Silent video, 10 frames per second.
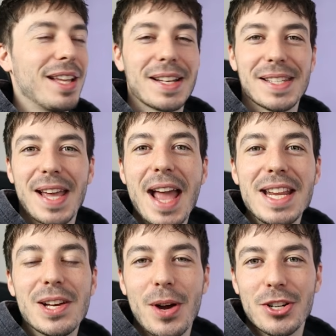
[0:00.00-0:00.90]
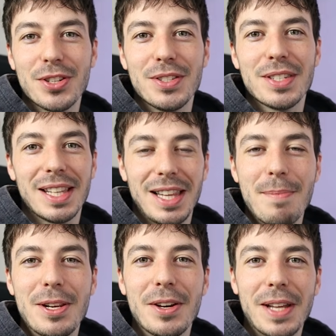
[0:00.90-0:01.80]
Like I say, any questions,
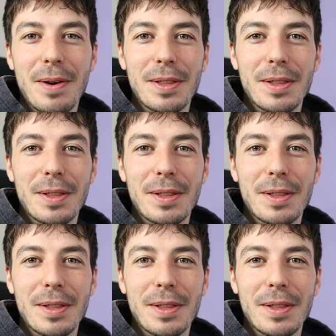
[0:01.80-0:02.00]
let me know